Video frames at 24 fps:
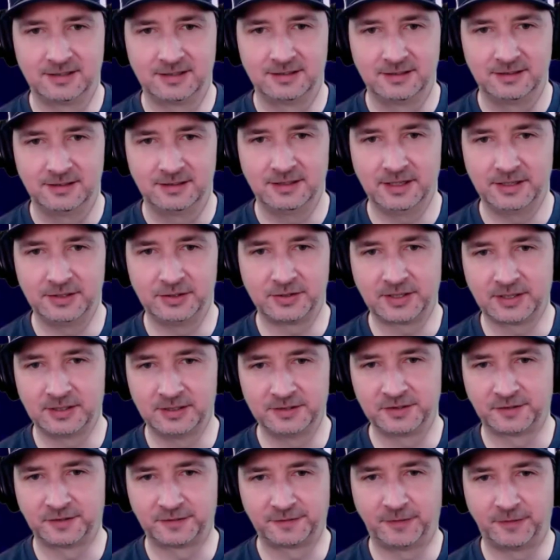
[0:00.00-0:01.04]
Yeah,
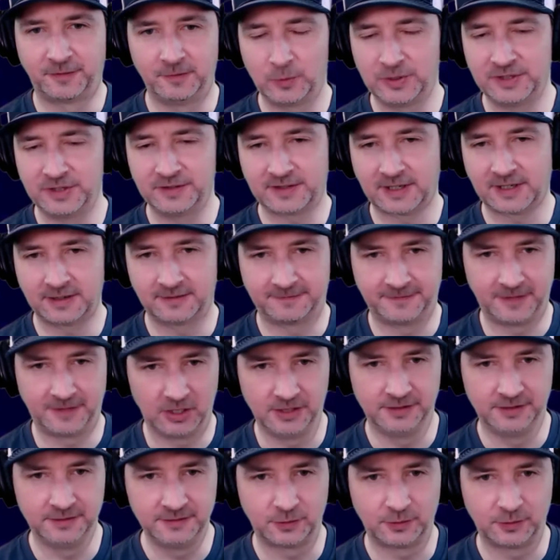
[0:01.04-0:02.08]
we just kind of
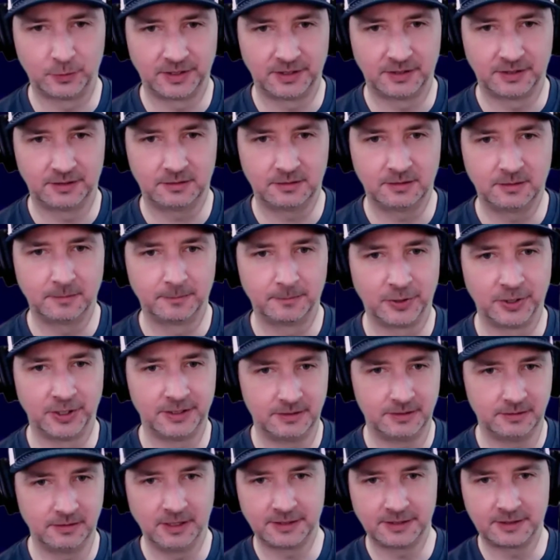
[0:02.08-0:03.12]
fell into it.
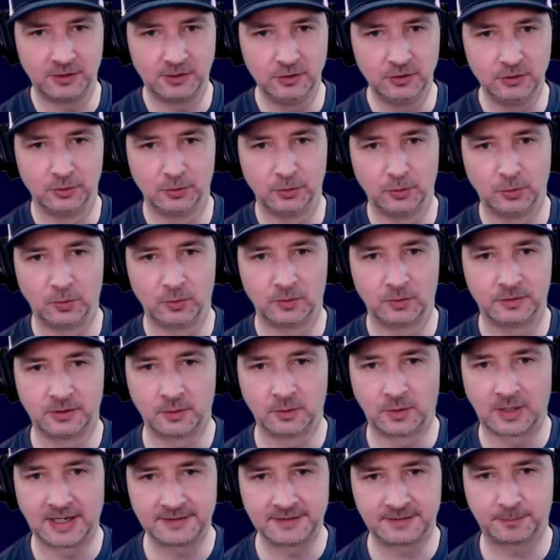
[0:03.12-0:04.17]
But like you
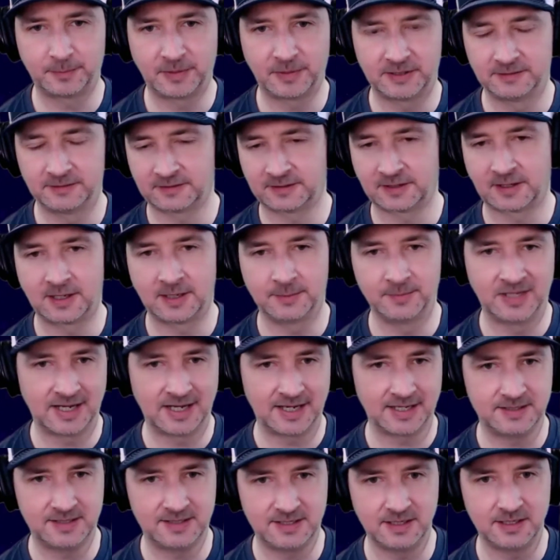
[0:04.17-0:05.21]
know, I spent time in
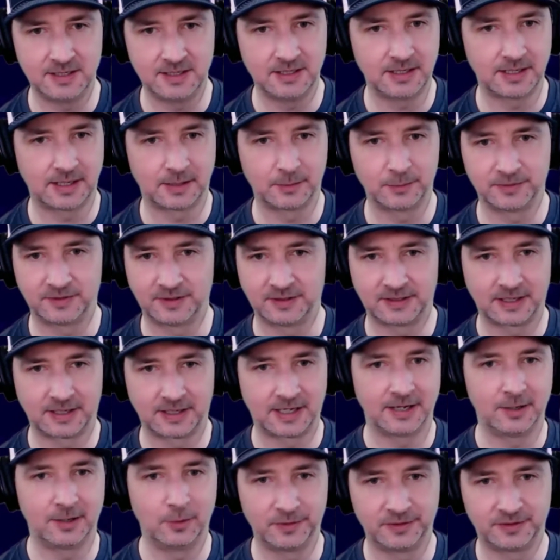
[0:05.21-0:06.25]
IT. I was the
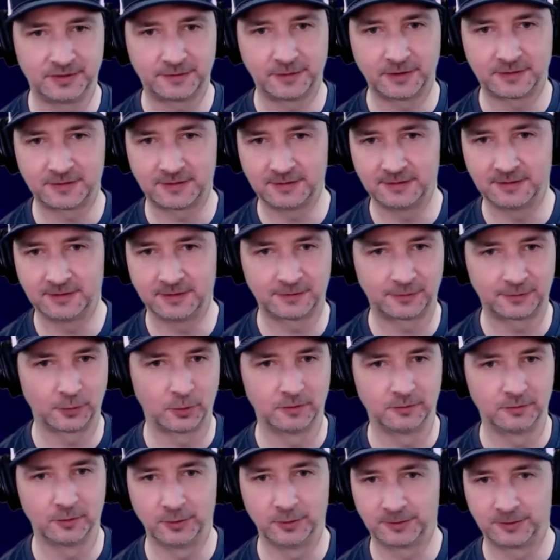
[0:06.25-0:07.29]
guy always fixing the
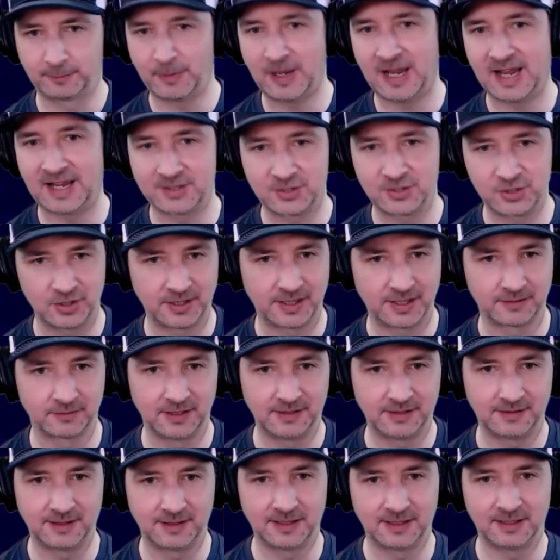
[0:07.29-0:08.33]
servers, patching
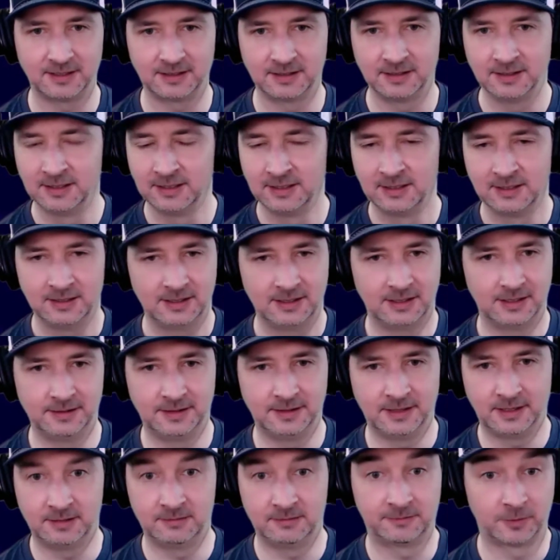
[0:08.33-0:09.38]
everything. And
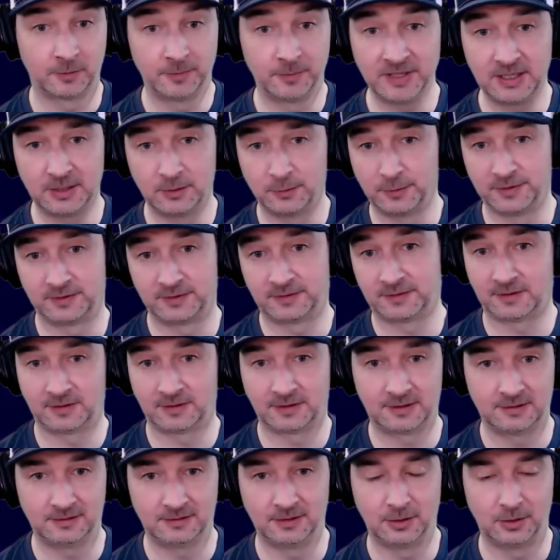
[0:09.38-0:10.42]
then for me, it was,
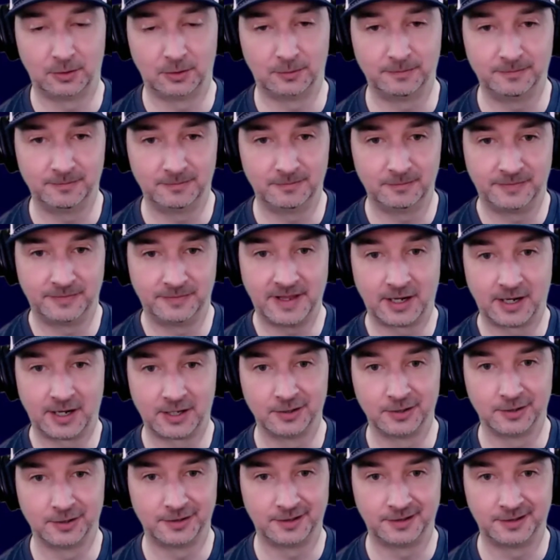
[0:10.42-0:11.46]
you know, they
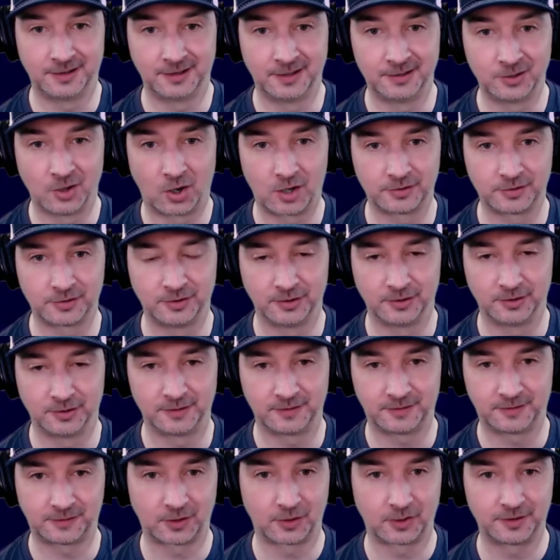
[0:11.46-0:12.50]
hired an auditor to
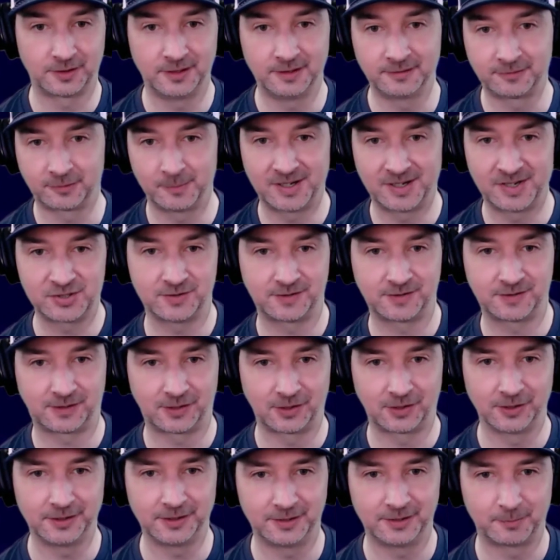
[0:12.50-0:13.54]
start an information
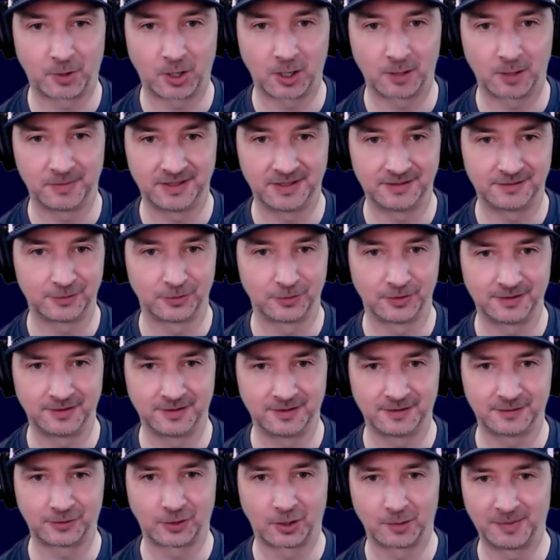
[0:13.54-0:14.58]
security department during
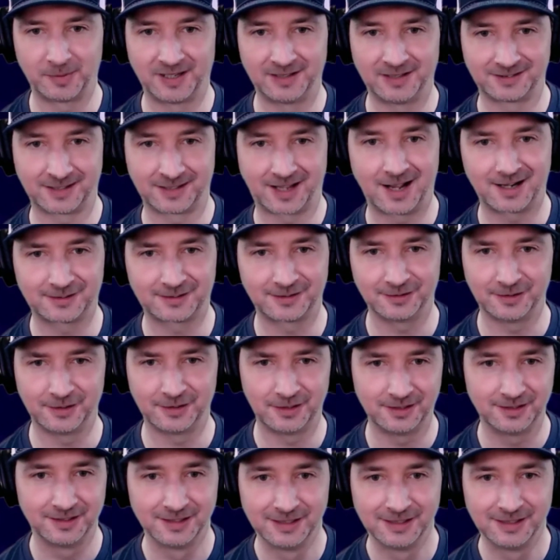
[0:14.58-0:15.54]
the Sarbanes-Oxley